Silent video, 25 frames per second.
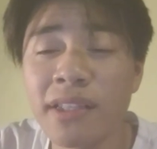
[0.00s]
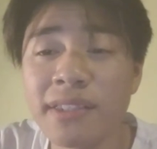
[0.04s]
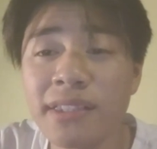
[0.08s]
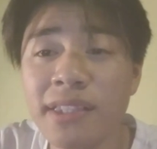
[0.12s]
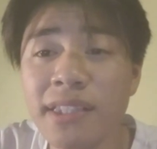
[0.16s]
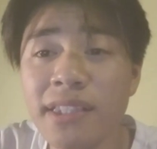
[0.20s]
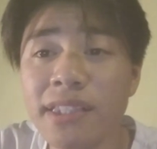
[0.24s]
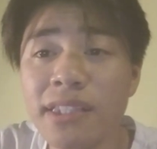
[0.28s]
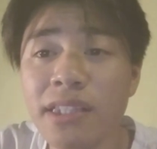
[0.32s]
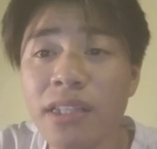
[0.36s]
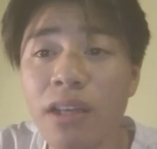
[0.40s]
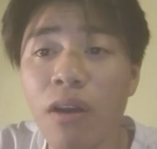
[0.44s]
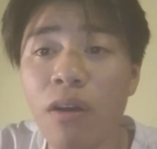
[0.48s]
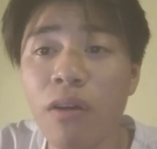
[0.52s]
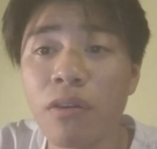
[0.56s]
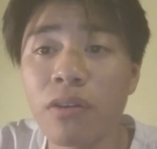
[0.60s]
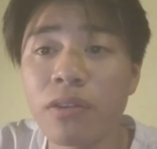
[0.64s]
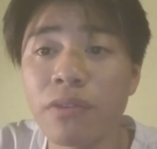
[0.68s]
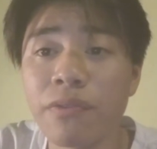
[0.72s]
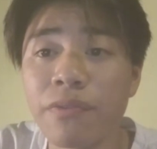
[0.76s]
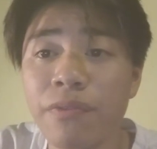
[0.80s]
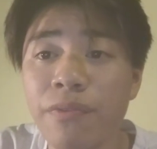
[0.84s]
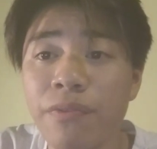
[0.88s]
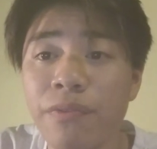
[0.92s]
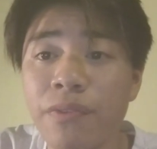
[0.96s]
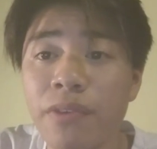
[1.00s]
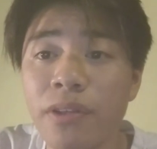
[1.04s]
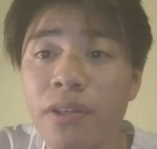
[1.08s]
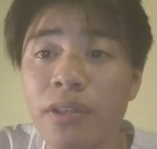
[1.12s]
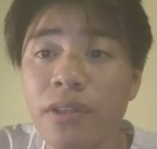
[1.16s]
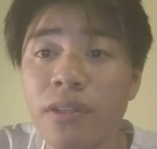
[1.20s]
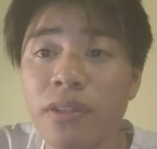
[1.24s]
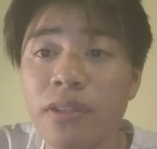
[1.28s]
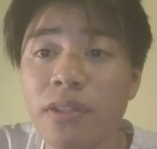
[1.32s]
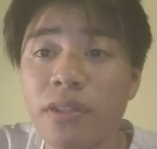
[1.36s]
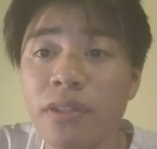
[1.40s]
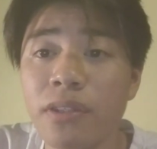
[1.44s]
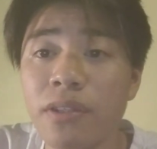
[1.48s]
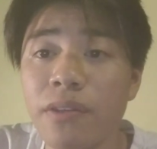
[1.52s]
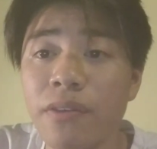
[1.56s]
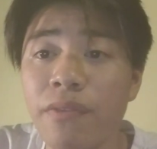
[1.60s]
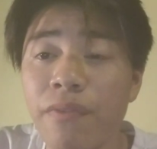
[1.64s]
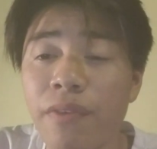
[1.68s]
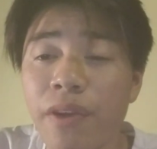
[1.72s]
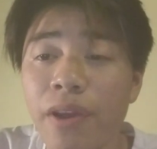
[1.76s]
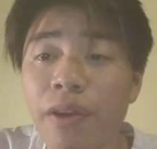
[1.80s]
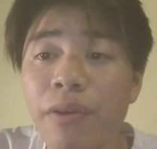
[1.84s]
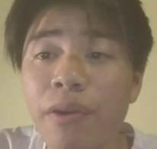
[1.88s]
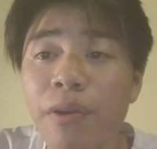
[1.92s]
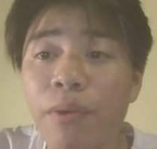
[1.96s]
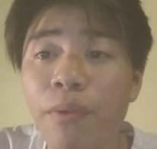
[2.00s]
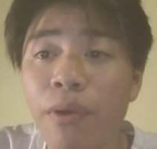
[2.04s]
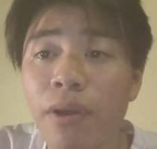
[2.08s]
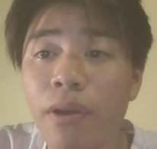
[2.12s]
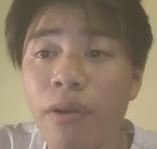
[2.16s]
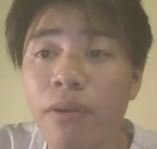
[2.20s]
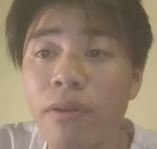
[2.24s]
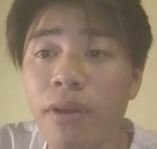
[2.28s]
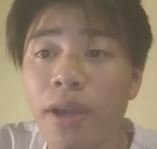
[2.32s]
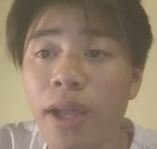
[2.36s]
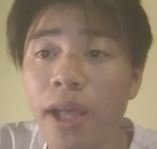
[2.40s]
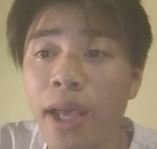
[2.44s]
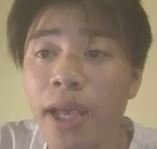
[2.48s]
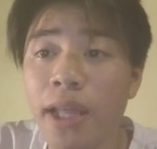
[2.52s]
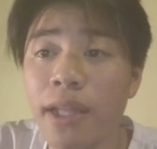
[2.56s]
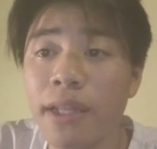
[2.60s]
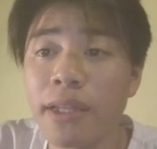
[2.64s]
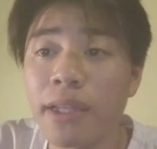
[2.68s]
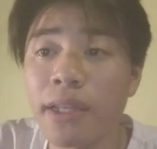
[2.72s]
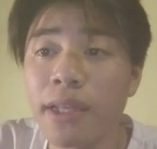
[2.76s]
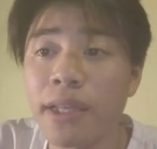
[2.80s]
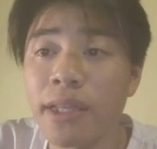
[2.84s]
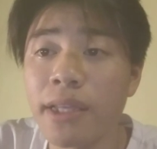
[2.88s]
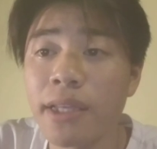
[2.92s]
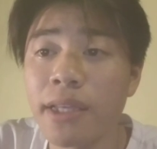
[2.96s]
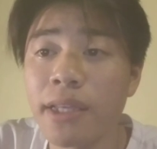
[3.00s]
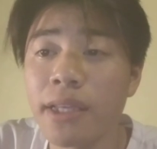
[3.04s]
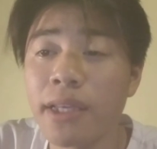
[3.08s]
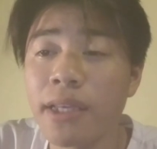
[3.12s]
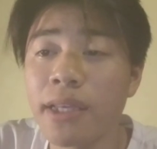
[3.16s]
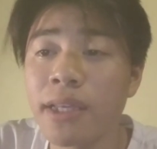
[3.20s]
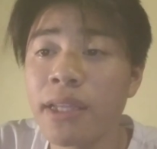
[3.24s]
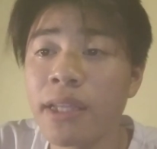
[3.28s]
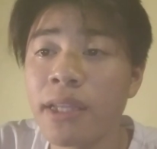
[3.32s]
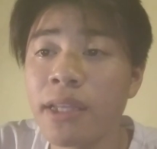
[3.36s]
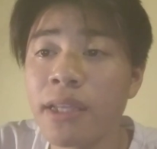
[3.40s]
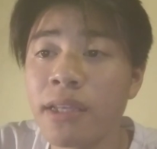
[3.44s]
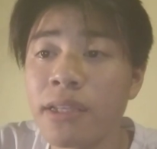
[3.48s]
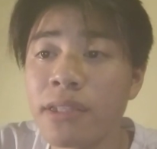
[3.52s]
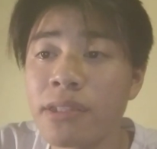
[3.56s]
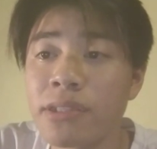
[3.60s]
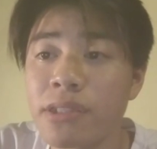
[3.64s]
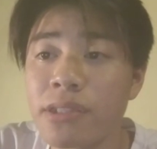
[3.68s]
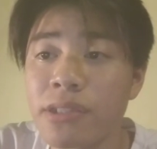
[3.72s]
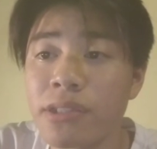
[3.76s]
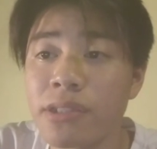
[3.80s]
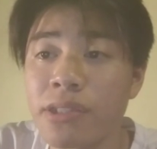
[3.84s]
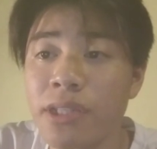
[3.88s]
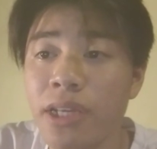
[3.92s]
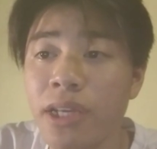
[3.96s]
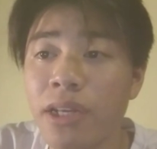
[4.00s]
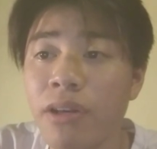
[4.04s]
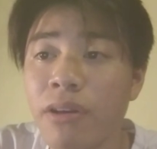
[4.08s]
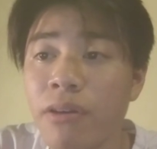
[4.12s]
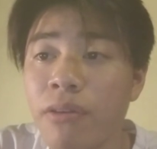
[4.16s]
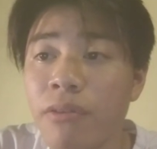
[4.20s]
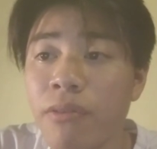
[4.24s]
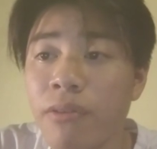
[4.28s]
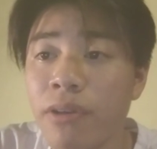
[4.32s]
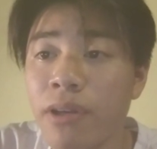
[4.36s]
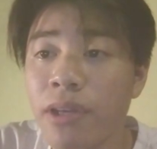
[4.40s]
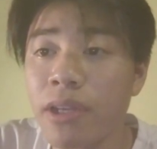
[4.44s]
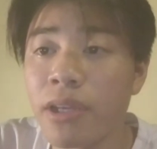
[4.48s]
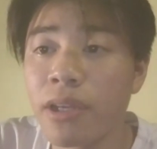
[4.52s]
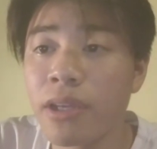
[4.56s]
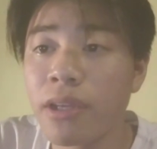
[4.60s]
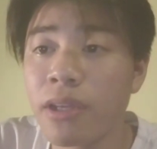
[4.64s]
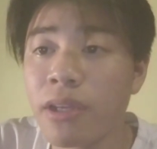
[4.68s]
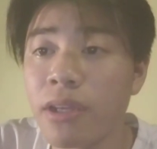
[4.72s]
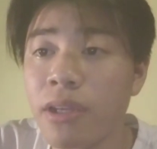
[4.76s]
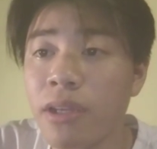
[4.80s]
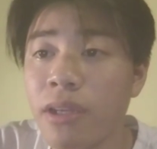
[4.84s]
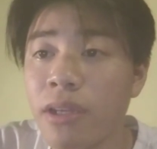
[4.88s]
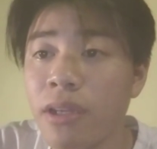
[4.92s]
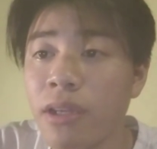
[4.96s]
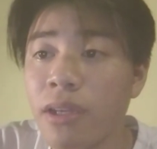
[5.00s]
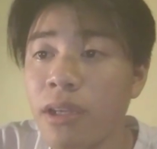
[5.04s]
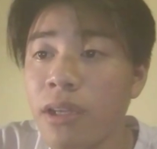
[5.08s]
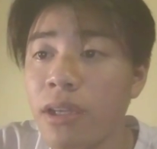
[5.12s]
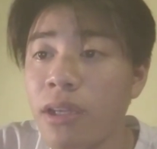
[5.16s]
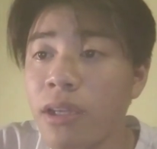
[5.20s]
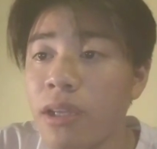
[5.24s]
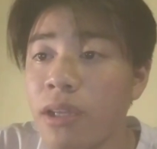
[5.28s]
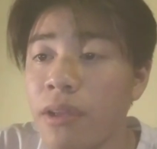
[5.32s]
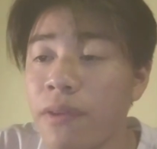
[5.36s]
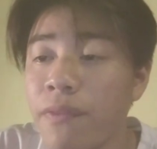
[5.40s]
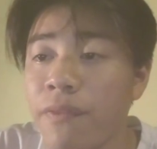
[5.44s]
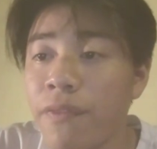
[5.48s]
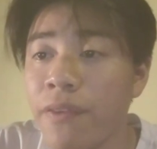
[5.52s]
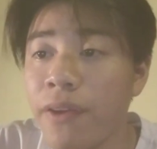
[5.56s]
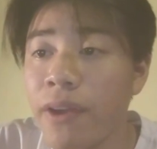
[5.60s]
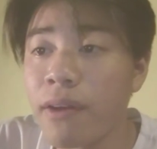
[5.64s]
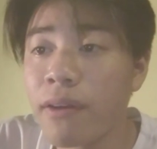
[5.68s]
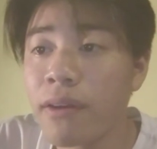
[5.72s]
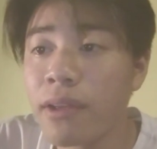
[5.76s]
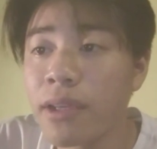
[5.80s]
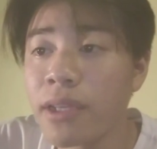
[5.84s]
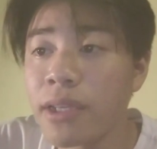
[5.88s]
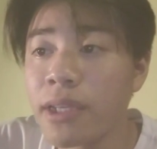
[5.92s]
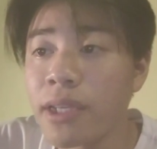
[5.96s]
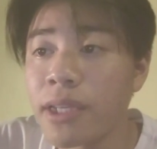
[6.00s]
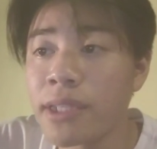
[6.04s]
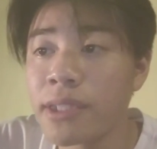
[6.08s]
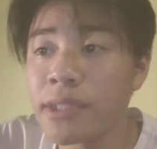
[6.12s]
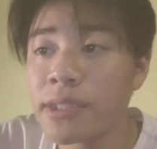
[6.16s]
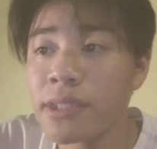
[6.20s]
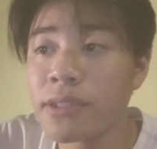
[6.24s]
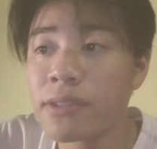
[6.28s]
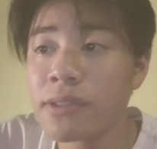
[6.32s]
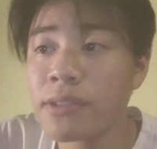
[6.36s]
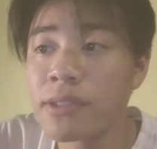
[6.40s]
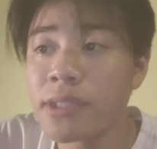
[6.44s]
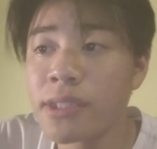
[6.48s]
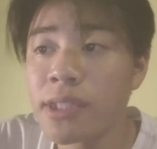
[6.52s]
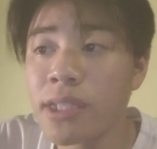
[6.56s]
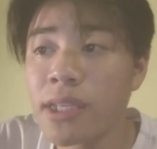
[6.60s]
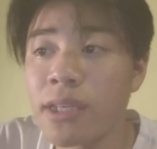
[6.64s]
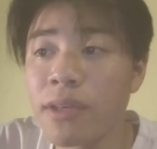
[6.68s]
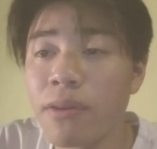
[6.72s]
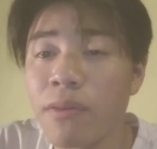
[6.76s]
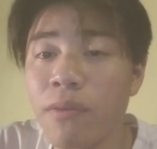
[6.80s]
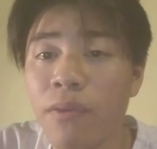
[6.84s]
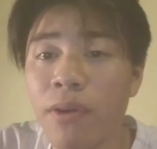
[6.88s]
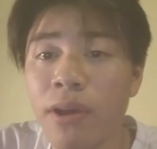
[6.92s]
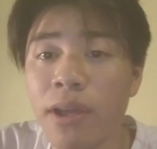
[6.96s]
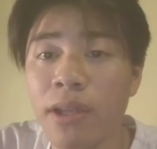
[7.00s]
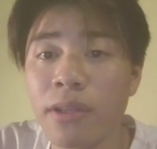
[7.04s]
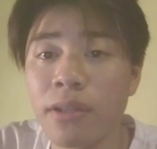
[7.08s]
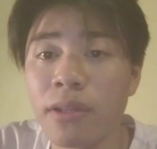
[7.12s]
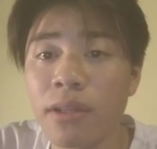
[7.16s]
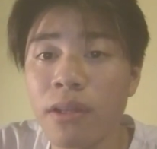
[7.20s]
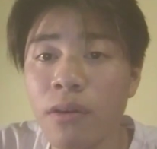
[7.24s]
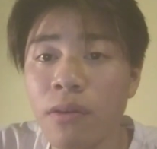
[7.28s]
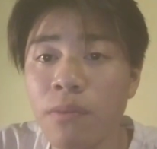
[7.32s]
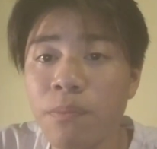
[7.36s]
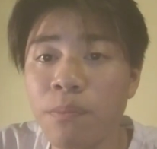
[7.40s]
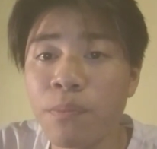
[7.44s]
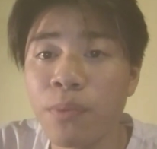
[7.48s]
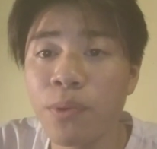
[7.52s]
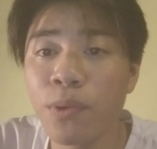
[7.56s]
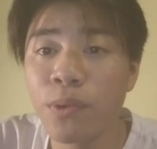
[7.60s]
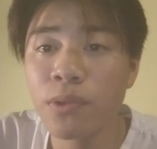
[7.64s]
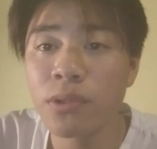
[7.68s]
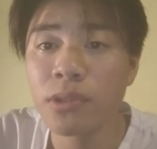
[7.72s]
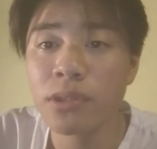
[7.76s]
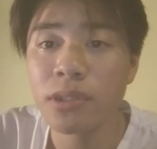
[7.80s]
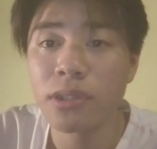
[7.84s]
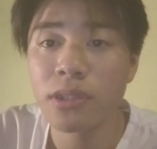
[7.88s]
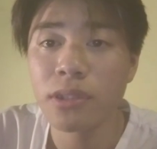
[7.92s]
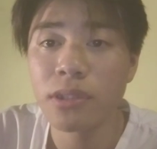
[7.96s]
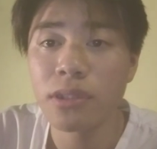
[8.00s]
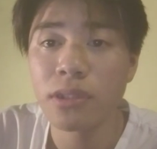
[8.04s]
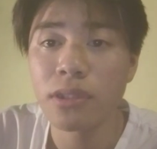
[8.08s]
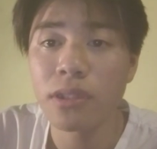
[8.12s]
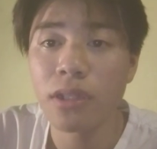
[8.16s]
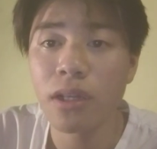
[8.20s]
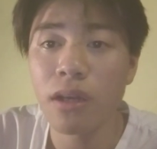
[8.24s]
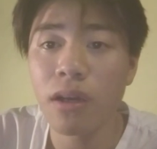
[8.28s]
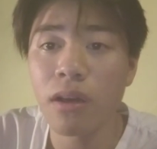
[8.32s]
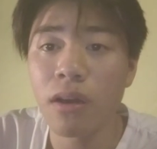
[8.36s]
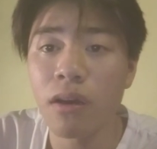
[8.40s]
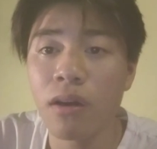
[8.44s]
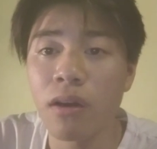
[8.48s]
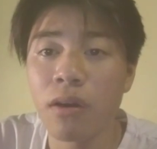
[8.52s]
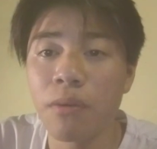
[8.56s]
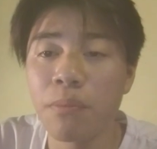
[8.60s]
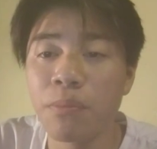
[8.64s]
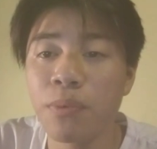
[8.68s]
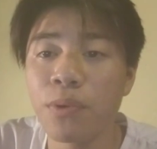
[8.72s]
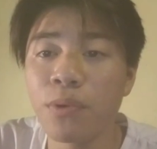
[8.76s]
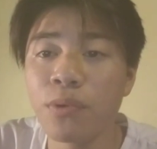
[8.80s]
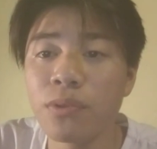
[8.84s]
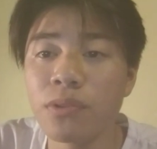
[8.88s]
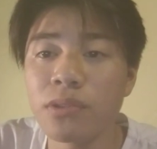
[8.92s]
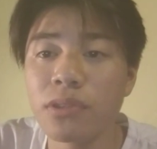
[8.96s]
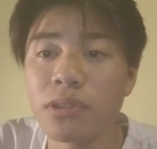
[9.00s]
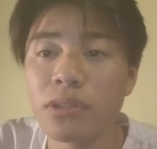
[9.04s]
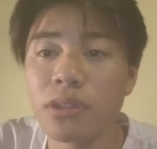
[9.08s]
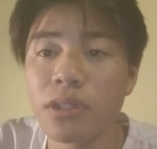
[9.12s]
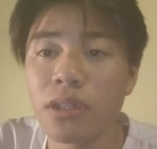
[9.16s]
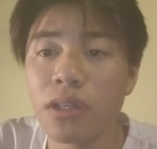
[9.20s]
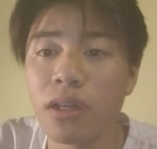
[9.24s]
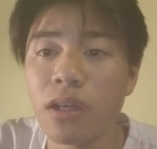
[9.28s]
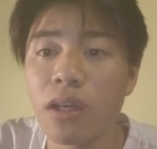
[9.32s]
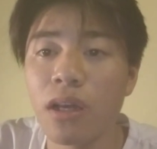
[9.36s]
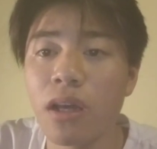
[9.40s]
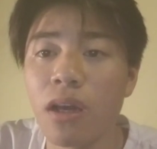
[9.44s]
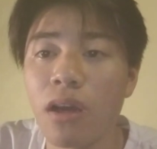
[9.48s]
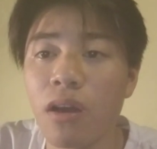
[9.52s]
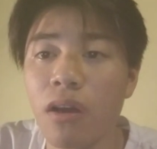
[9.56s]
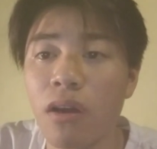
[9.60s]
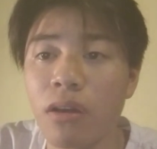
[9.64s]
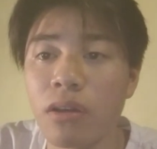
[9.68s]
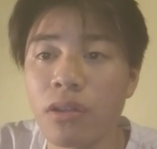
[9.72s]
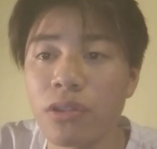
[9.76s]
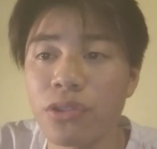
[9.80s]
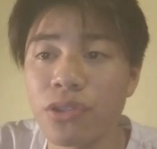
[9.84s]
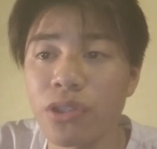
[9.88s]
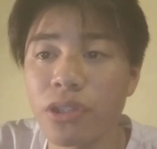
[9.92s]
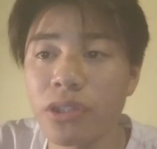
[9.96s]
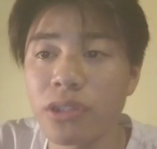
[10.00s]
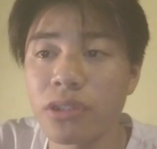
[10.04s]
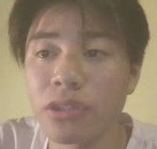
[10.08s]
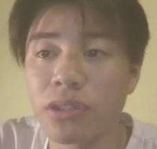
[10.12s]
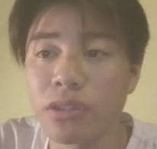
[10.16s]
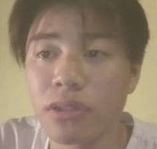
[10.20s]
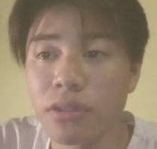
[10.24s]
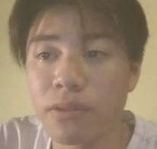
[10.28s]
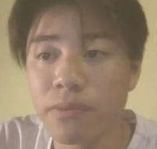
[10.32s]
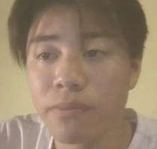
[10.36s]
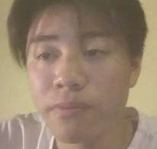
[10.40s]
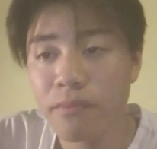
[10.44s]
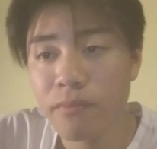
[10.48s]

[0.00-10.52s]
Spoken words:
This is on very well, and it is generally fairly easy to see why load push or pulls on a structure.